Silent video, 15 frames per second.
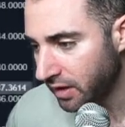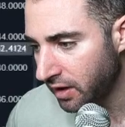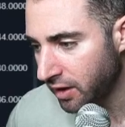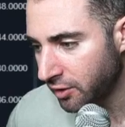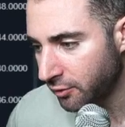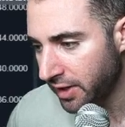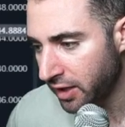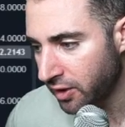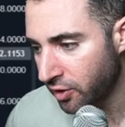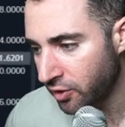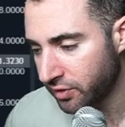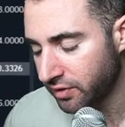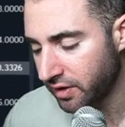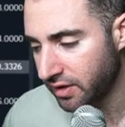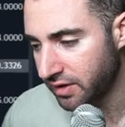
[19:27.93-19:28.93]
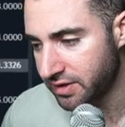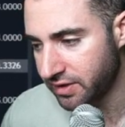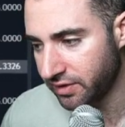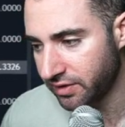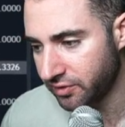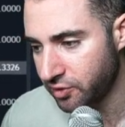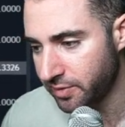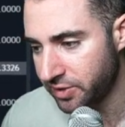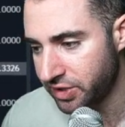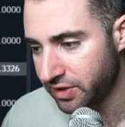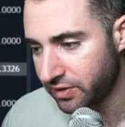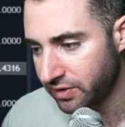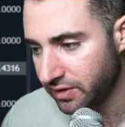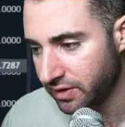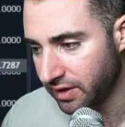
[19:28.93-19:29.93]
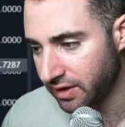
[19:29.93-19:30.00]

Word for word: 3 day RSI not telling us too much either.